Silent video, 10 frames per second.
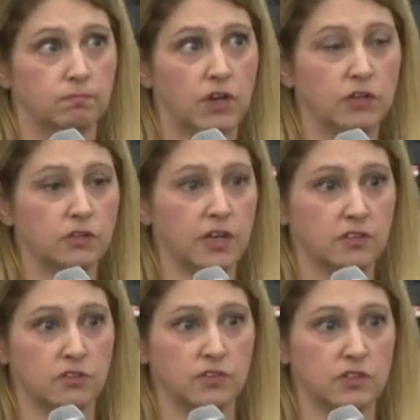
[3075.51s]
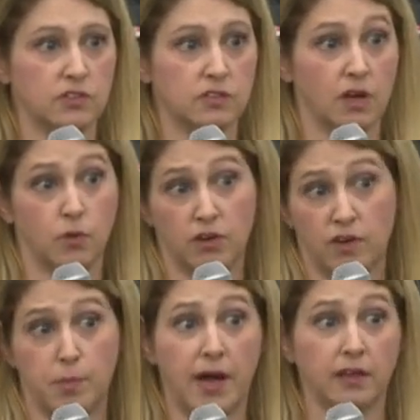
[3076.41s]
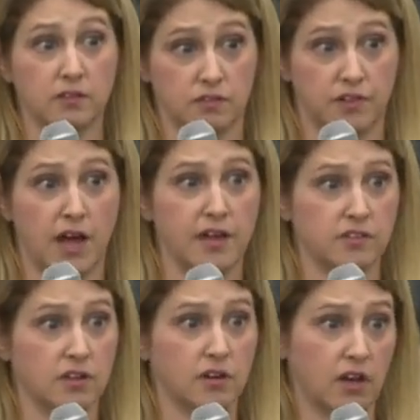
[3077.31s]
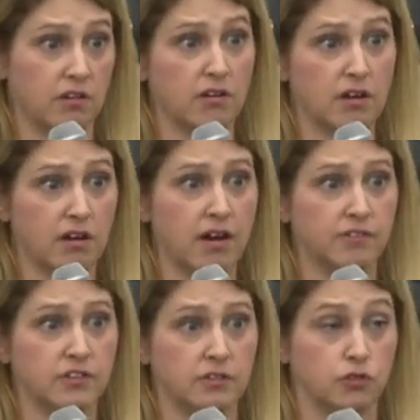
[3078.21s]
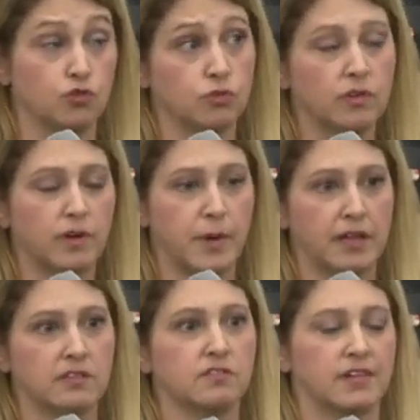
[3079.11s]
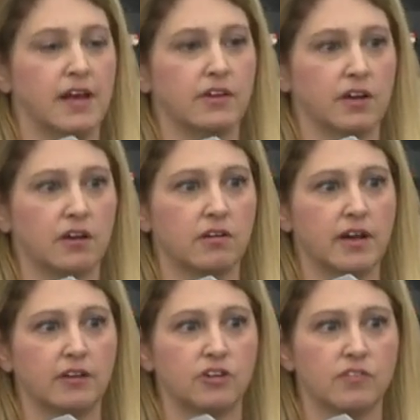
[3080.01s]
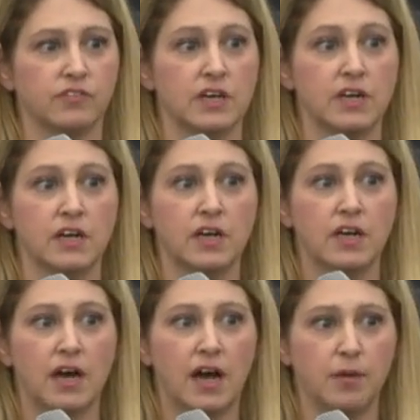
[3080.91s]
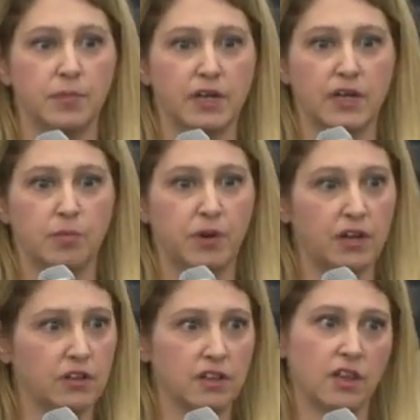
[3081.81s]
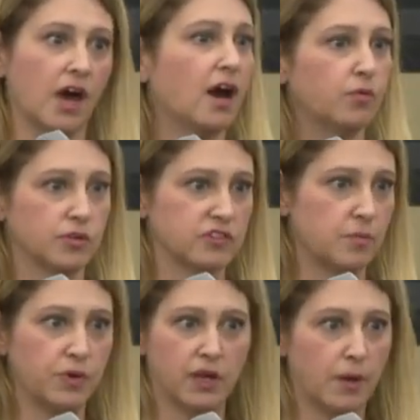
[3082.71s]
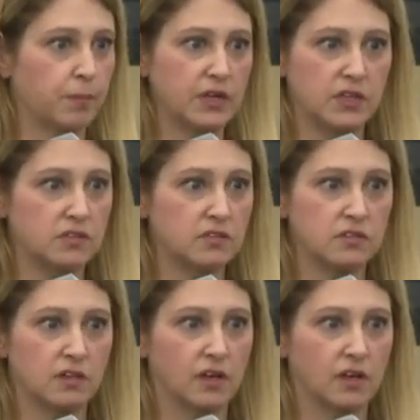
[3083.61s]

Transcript: underlying services, like one of our pilots flies their carrier aircraft, two of our pilots fly their carrier aircraft. Um, but other than that, we're separate companies.